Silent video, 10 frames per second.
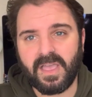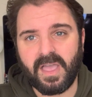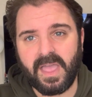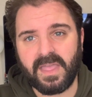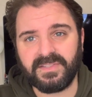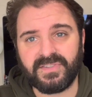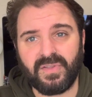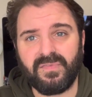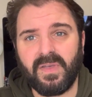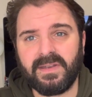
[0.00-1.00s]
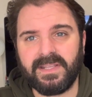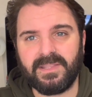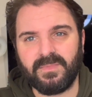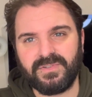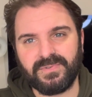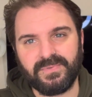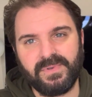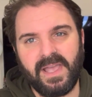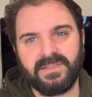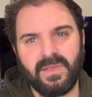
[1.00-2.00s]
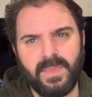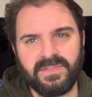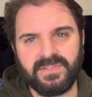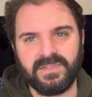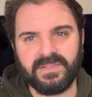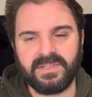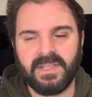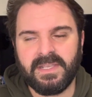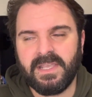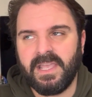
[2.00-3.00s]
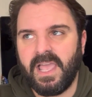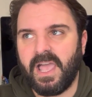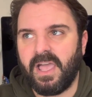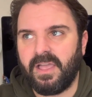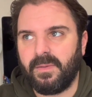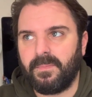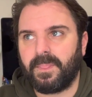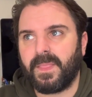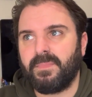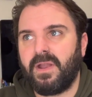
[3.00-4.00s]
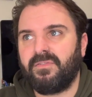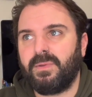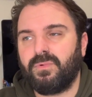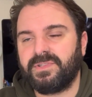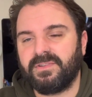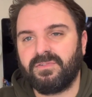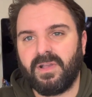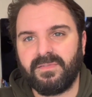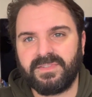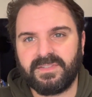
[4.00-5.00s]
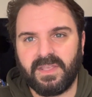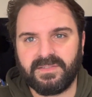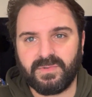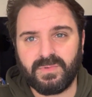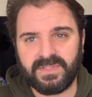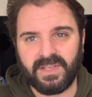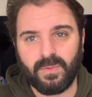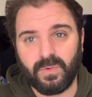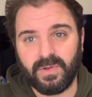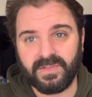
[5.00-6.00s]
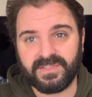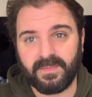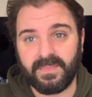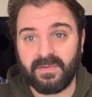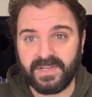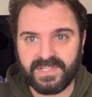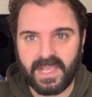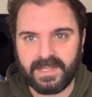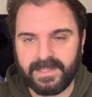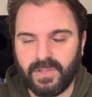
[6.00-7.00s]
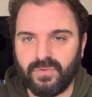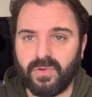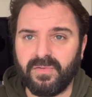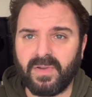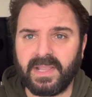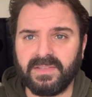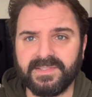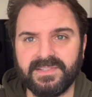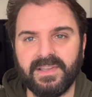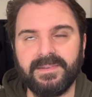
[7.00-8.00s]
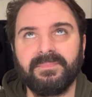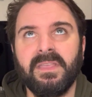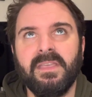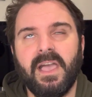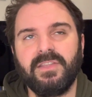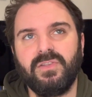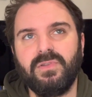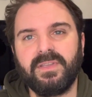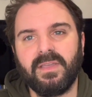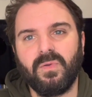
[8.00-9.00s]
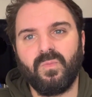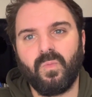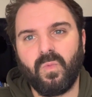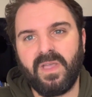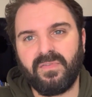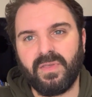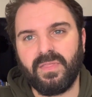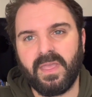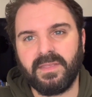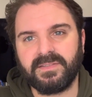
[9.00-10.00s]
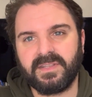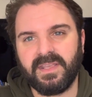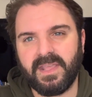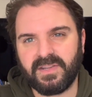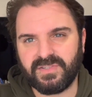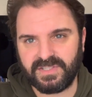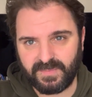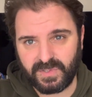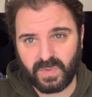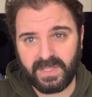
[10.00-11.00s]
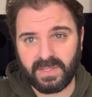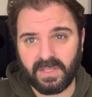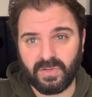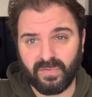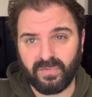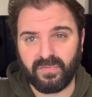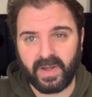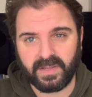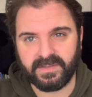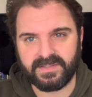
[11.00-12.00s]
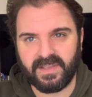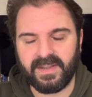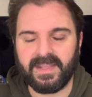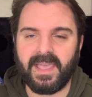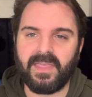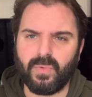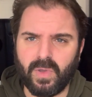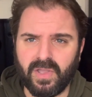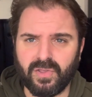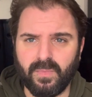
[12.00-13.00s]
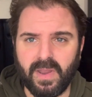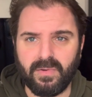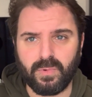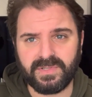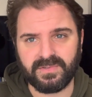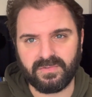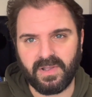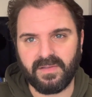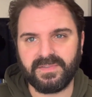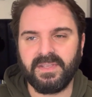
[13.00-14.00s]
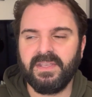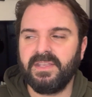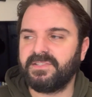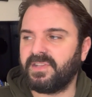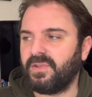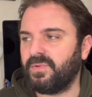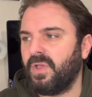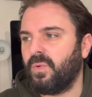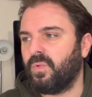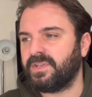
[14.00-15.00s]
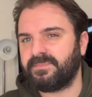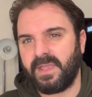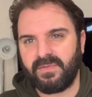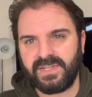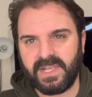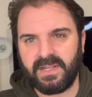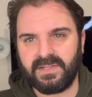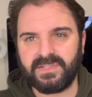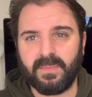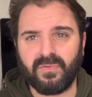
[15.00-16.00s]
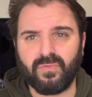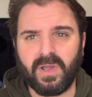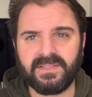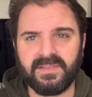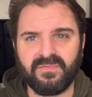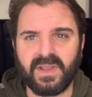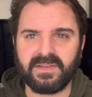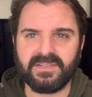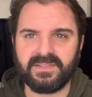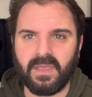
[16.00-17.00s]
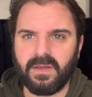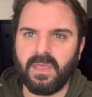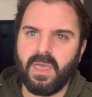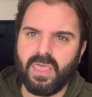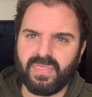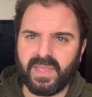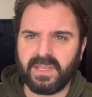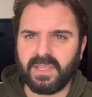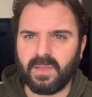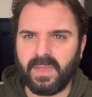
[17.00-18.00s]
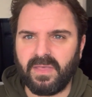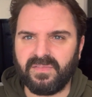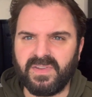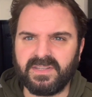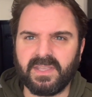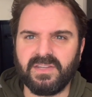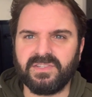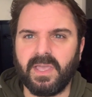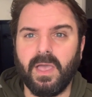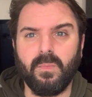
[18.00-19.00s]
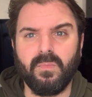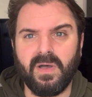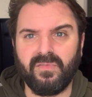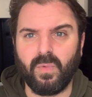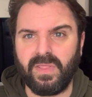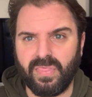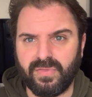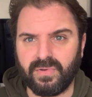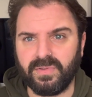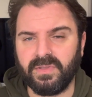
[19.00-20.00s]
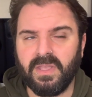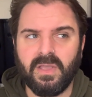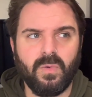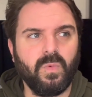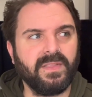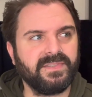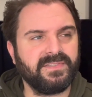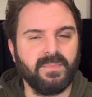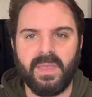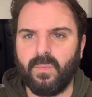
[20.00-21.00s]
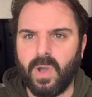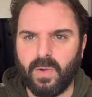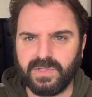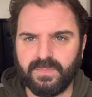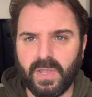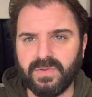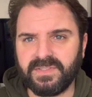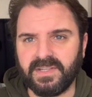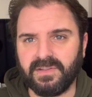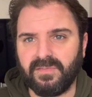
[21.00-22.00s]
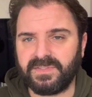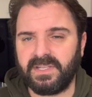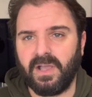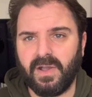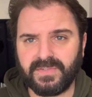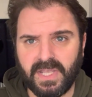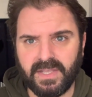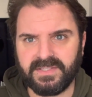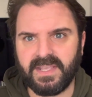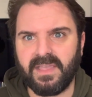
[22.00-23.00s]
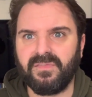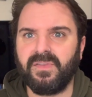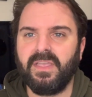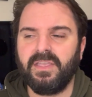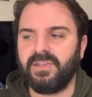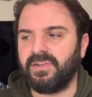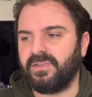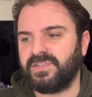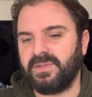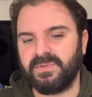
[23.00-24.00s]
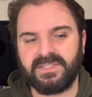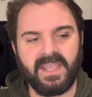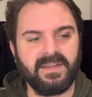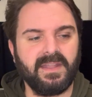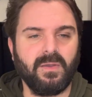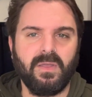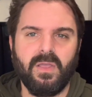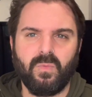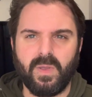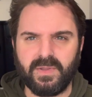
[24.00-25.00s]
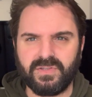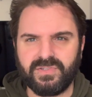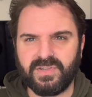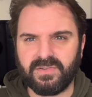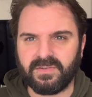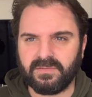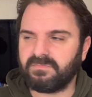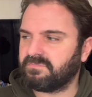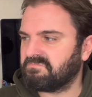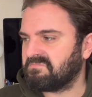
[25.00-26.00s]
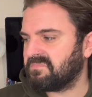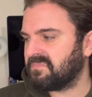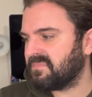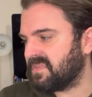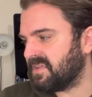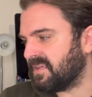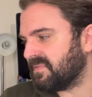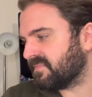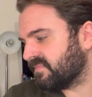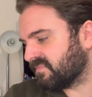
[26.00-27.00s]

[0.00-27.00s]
And so finally in the module, as I mentioned, Mary Wollstonecraft's daughter was Mary Shelley, who wrote Frankenstein. And you look at whether there's connections between the novel Frankenstein and the work of Mary Wollstonecraft. So was Mary Shelley at the time of writing Frankenstein thinking about the vindication that her mother went through once the memoir was posted, obviously after her death? You know, she was saying that women shouldn't, you know,